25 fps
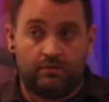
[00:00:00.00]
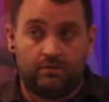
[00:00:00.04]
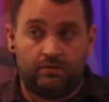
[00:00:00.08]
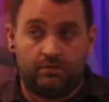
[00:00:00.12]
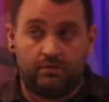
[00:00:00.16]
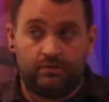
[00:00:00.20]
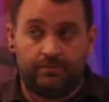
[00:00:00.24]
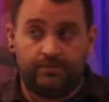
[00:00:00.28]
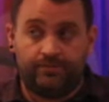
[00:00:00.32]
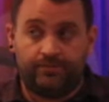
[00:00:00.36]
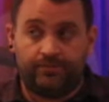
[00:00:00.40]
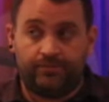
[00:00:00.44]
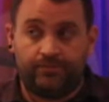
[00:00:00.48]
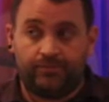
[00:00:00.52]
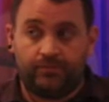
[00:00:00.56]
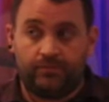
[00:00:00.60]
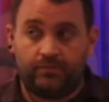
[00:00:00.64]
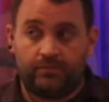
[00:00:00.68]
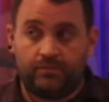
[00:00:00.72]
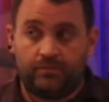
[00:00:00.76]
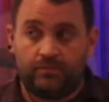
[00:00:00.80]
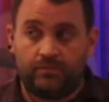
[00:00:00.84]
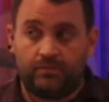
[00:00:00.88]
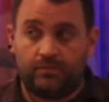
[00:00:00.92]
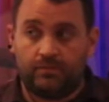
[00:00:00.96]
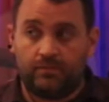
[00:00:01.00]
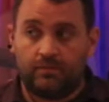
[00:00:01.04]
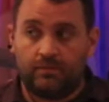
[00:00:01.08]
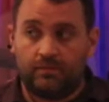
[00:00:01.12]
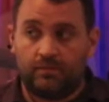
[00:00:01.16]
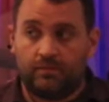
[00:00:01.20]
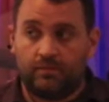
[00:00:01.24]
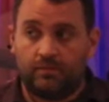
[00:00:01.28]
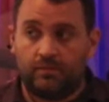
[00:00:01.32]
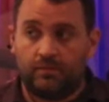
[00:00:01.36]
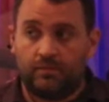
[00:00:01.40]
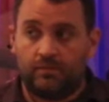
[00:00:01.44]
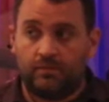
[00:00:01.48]

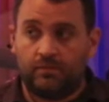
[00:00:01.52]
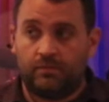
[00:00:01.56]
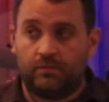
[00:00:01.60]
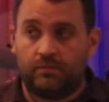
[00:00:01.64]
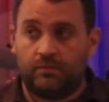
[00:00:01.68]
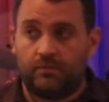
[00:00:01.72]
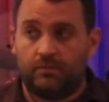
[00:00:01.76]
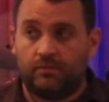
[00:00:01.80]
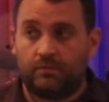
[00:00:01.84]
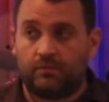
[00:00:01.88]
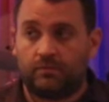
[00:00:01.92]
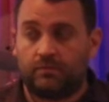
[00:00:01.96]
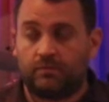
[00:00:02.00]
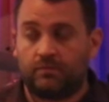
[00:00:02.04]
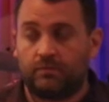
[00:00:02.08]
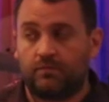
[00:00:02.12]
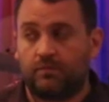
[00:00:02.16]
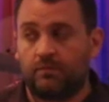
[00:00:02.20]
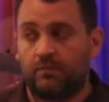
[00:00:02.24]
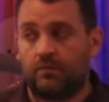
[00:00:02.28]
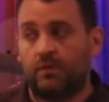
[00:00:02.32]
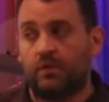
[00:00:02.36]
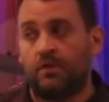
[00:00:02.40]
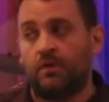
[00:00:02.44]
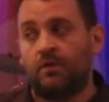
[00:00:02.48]
(no one is talking)